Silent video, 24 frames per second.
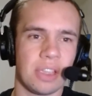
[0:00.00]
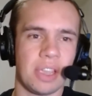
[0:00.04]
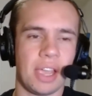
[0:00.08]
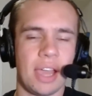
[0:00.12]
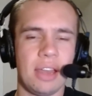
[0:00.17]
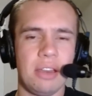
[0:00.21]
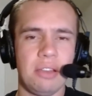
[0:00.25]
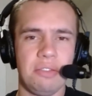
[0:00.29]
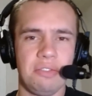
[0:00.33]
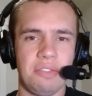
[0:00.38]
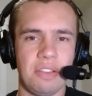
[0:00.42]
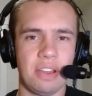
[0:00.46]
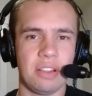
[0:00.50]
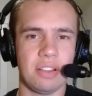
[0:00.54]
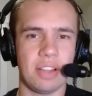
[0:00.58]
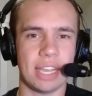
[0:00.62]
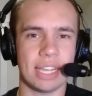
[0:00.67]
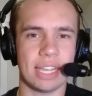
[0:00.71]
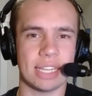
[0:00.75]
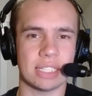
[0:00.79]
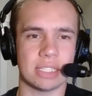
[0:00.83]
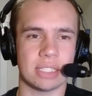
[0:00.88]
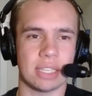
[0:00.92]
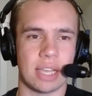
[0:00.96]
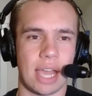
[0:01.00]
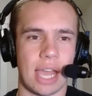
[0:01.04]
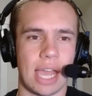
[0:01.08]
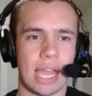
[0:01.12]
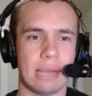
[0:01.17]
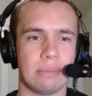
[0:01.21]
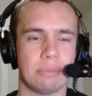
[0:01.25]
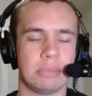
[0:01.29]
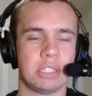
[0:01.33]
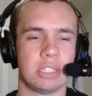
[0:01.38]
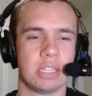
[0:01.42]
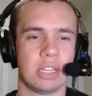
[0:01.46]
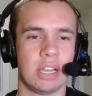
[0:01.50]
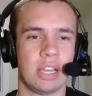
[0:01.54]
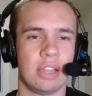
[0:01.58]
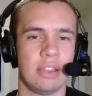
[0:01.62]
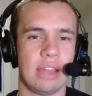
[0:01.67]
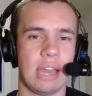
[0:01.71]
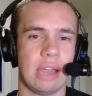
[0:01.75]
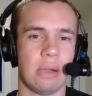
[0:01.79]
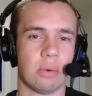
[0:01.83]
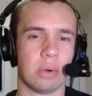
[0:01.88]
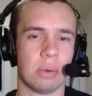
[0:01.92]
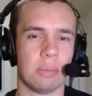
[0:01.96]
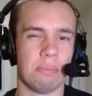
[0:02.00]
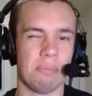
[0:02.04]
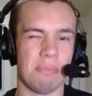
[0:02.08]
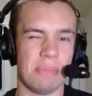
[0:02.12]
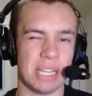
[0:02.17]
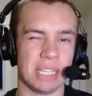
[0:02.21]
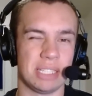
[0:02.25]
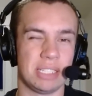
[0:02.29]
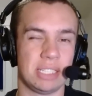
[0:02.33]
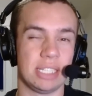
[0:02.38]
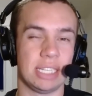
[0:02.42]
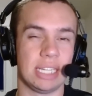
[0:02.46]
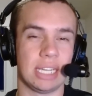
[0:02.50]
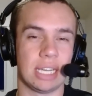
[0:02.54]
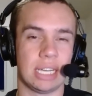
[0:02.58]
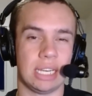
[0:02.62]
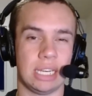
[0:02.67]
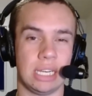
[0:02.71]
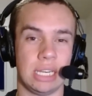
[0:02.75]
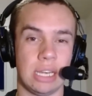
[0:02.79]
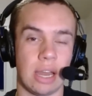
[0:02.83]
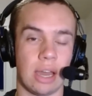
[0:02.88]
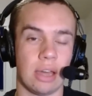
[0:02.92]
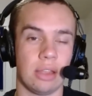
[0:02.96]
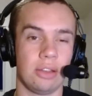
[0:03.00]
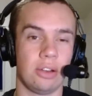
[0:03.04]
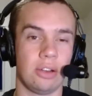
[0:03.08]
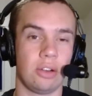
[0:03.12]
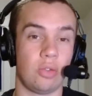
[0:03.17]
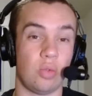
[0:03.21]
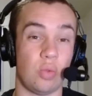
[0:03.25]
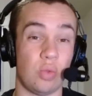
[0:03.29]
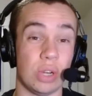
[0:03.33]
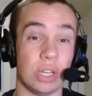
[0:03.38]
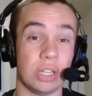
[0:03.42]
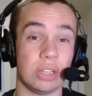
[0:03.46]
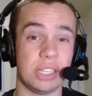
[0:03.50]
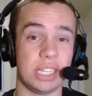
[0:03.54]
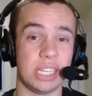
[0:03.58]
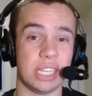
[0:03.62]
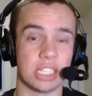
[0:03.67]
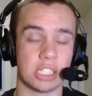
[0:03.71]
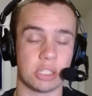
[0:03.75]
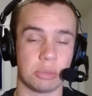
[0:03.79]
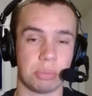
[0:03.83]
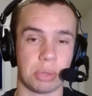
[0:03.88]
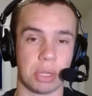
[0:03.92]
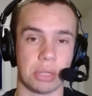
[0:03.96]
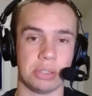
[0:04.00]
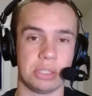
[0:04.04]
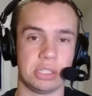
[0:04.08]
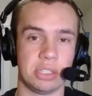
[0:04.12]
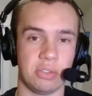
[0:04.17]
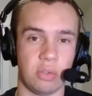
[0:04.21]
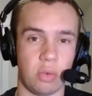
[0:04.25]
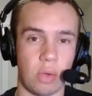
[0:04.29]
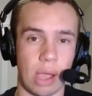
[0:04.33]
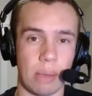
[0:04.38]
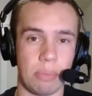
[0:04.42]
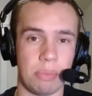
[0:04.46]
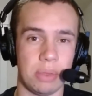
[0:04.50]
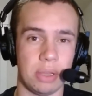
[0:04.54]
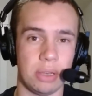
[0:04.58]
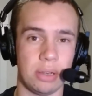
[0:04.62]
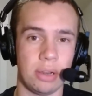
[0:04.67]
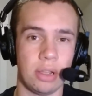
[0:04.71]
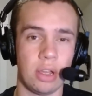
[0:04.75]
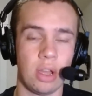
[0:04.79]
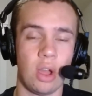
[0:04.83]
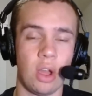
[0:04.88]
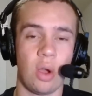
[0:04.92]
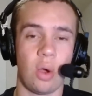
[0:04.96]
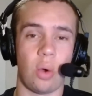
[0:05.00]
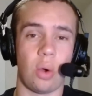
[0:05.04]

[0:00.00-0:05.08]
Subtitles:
kind of felt like at times they were missing another really explosive weapon